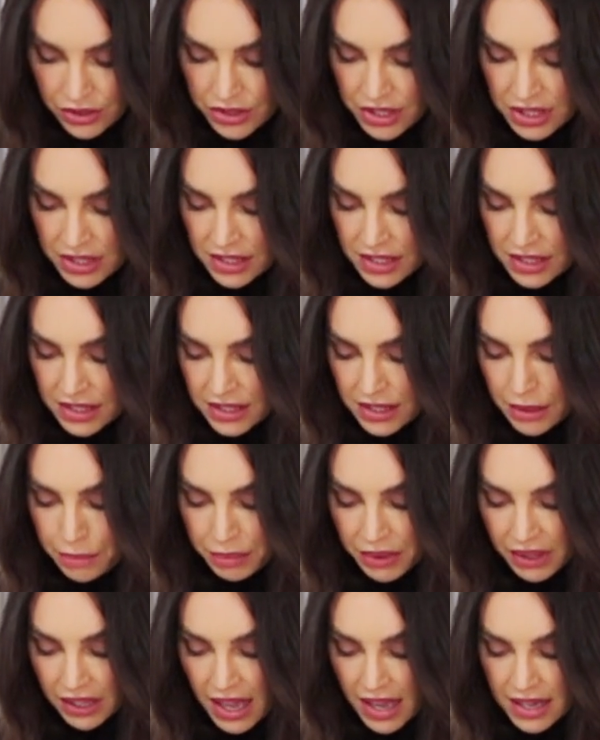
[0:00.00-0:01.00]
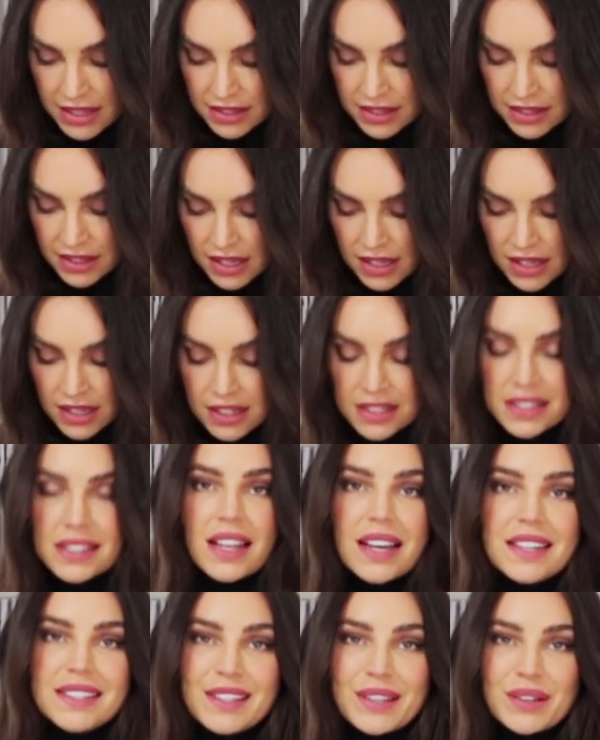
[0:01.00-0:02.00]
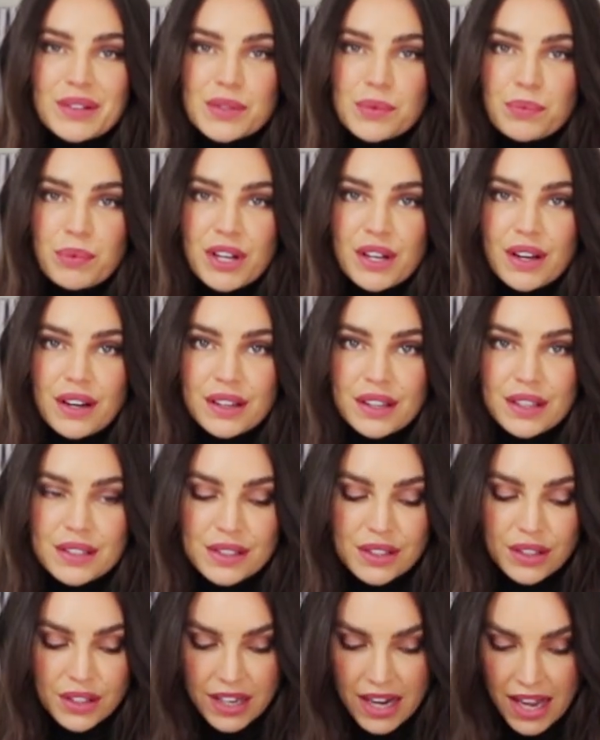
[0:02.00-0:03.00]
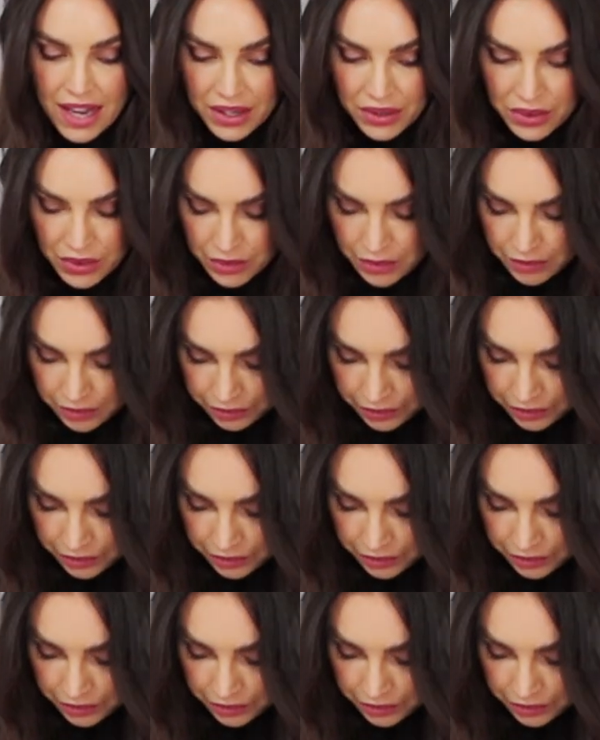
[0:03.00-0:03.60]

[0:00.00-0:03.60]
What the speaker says: just as simple as slicing your spring onions on an angle.